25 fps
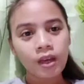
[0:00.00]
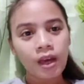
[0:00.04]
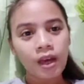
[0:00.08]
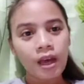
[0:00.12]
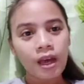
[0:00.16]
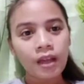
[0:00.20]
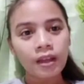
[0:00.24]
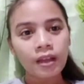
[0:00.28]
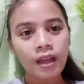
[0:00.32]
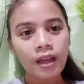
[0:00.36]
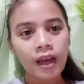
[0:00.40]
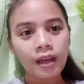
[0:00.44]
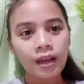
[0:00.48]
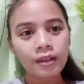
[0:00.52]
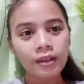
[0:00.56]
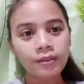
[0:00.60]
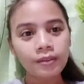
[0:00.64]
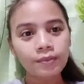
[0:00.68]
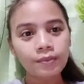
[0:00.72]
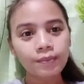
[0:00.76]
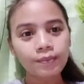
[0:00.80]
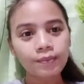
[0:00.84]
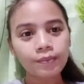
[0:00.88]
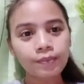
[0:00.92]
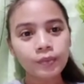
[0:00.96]
Then
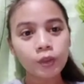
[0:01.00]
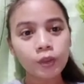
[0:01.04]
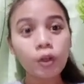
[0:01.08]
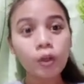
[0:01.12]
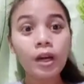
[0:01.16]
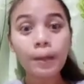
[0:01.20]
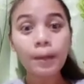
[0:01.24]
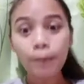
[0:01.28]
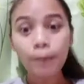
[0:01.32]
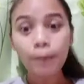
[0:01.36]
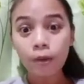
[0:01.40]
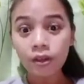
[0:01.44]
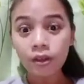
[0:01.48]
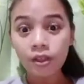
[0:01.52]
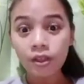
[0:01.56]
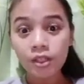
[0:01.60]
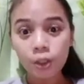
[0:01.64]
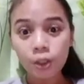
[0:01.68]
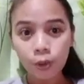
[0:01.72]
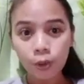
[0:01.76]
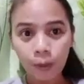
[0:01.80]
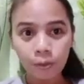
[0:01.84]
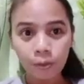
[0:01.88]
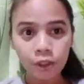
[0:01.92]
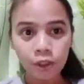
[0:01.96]
you can put
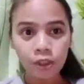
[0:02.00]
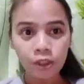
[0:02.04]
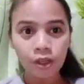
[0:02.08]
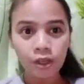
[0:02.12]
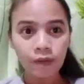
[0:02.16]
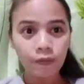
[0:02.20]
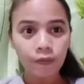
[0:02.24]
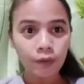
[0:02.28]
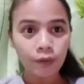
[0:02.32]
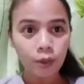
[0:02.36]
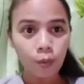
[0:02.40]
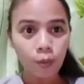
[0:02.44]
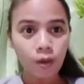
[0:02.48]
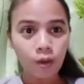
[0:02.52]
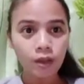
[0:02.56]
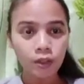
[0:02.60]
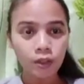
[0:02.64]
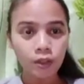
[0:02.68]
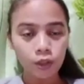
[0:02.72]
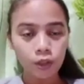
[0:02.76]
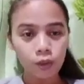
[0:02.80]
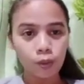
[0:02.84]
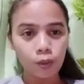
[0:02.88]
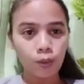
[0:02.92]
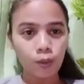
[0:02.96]
description if you want
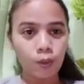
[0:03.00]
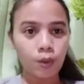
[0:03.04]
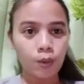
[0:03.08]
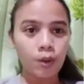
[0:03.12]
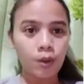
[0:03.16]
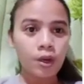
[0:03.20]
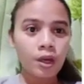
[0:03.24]
to.